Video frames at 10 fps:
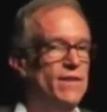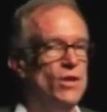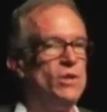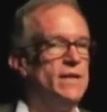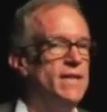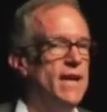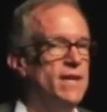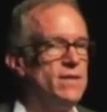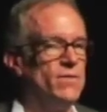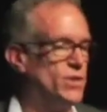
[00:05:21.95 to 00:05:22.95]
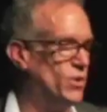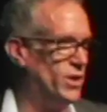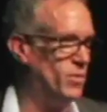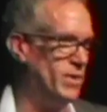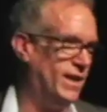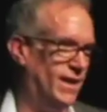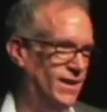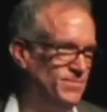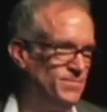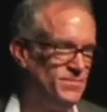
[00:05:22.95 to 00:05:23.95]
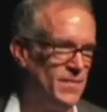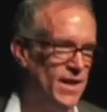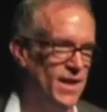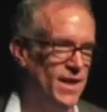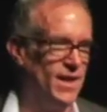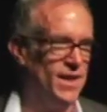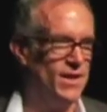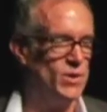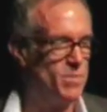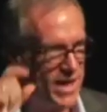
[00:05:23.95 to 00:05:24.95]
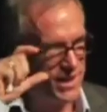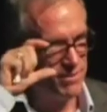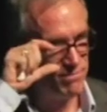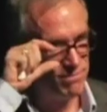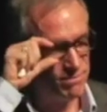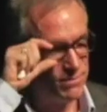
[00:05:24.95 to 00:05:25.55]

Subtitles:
in the early days of studio media, of course Patti